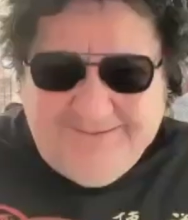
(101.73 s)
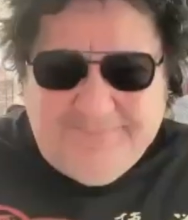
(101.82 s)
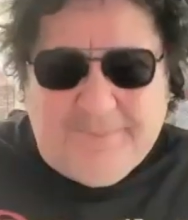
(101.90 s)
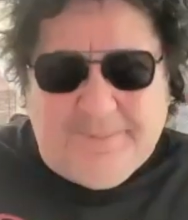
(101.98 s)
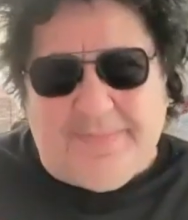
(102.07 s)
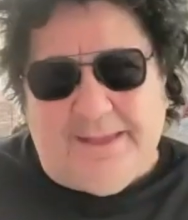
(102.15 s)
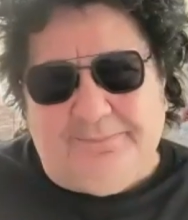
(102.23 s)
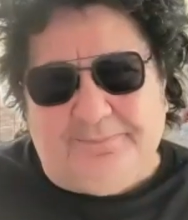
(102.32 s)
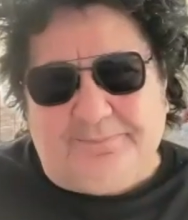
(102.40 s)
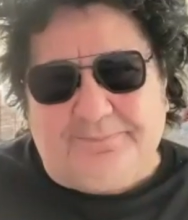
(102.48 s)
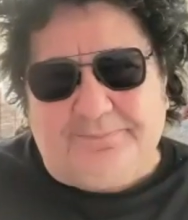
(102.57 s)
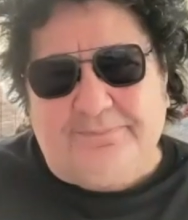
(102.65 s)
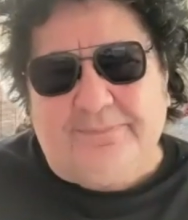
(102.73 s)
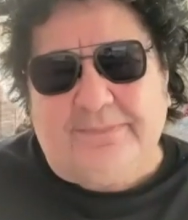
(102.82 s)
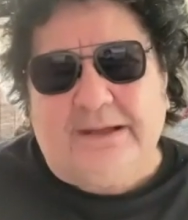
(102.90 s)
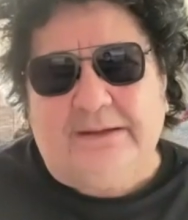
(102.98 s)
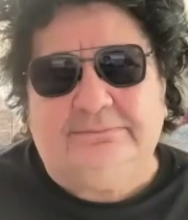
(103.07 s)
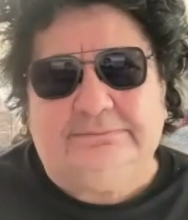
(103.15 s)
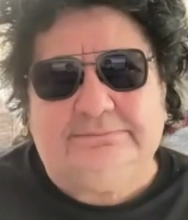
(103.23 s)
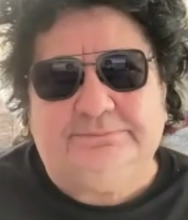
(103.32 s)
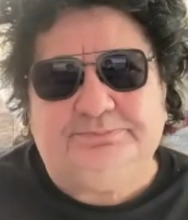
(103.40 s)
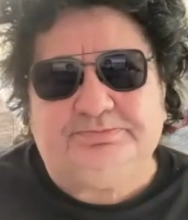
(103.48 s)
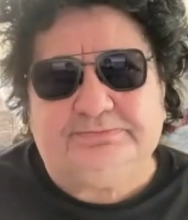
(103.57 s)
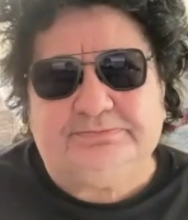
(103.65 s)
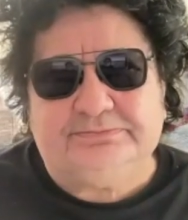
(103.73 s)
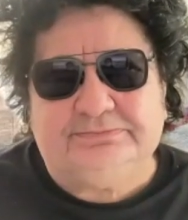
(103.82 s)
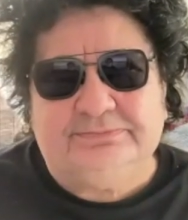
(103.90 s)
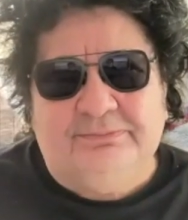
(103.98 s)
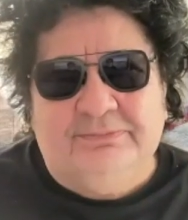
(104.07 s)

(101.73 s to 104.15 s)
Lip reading: 50th anniversary is of this album, the